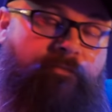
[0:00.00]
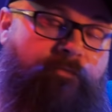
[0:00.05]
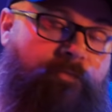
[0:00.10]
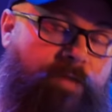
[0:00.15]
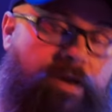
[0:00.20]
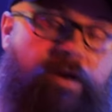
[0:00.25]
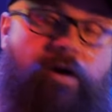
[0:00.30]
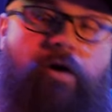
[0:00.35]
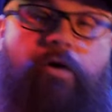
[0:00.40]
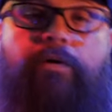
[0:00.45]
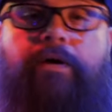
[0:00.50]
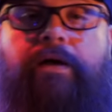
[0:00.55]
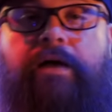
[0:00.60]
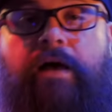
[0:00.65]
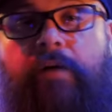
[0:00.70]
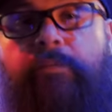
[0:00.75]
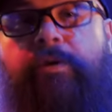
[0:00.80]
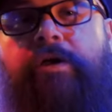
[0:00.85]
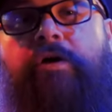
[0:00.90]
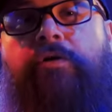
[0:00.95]
video
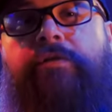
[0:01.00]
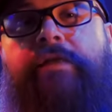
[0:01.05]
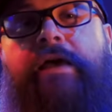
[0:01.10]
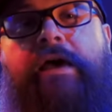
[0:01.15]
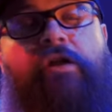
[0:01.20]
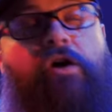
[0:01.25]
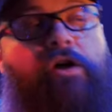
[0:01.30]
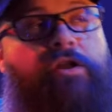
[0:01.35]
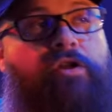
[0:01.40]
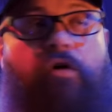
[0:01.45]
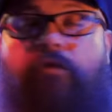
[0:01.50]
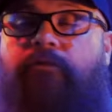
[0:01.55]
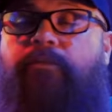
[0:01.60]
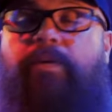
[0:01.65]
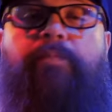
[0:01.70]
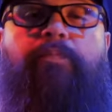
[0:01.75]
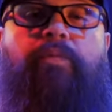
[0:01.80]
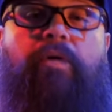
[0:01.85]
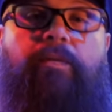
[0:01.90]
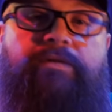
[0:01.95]
coming on that. I know I've
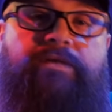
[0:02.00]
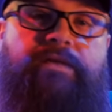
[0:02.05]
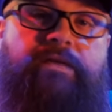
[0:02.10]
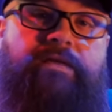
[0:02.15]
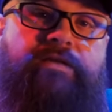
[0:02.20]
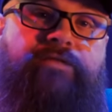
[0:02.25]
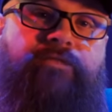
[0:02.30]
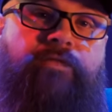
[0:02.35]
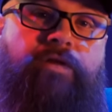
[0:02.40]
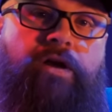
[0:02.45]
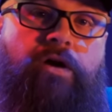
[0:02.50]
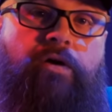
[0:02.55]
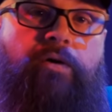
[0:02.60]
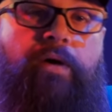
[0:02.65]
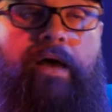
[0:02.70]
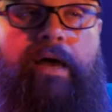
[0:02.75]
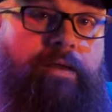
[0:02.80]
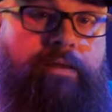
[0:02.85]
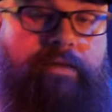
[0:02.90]
been promising this video.